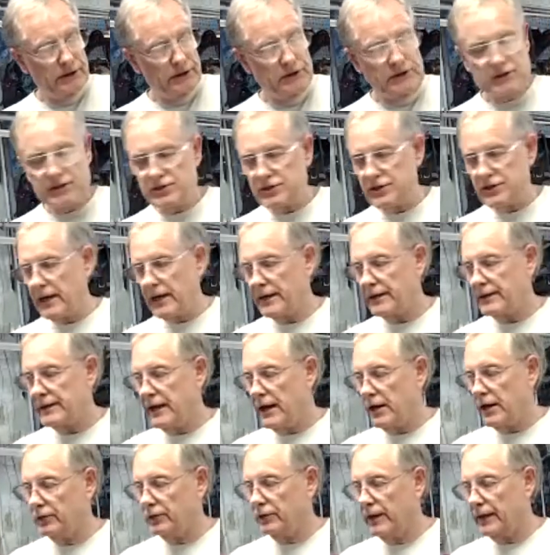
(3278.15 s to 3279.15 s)
just set it
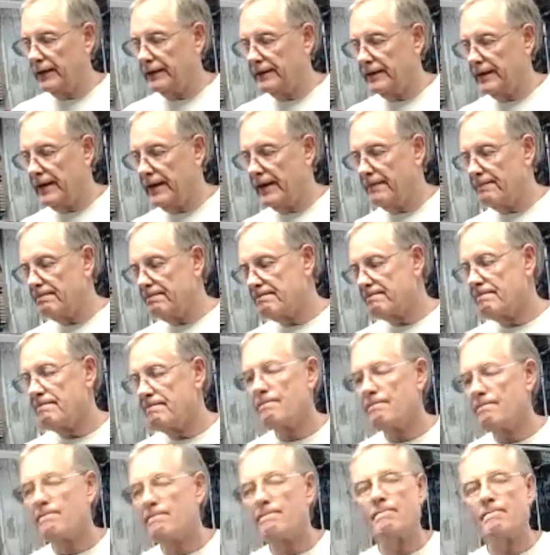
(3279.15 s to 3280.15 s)
down like that,
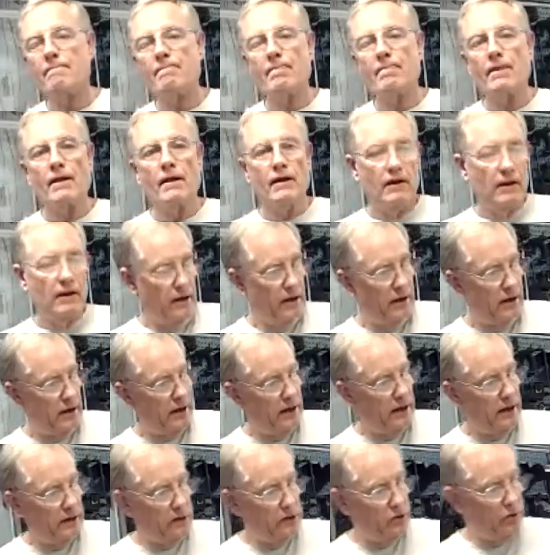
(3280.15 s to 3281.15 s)

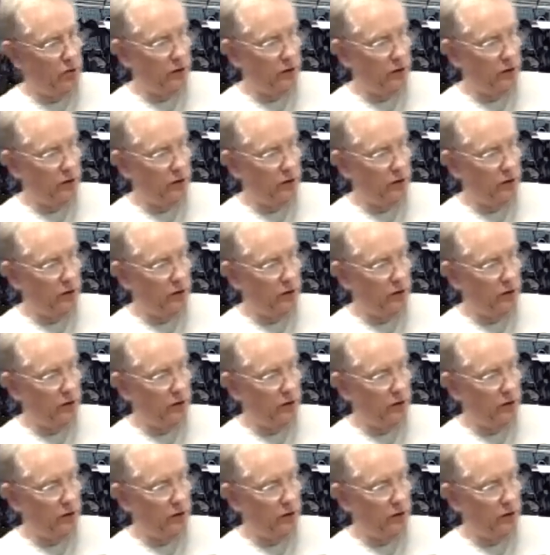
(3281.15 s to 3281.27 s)
and do